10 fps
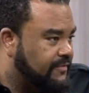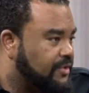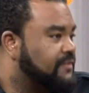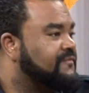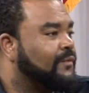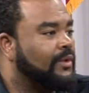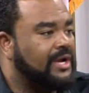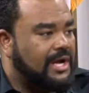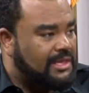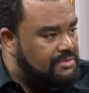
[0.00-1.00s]

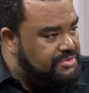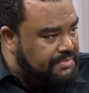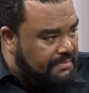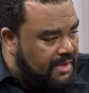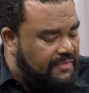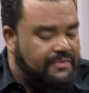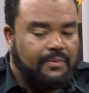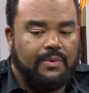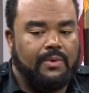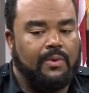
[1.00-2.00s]
$140 a month,
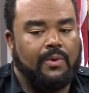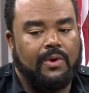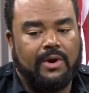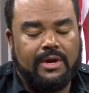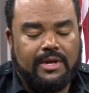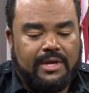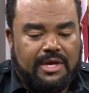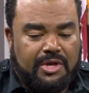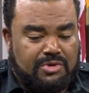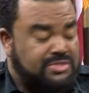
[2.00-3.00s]
or
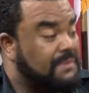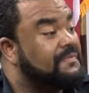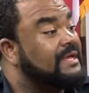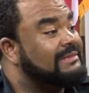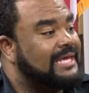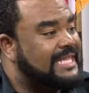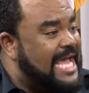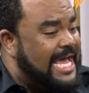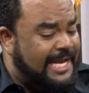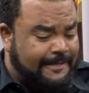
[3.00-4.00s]
something like
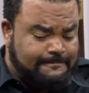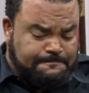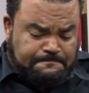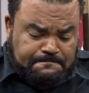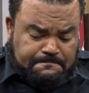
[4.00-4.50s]
that. And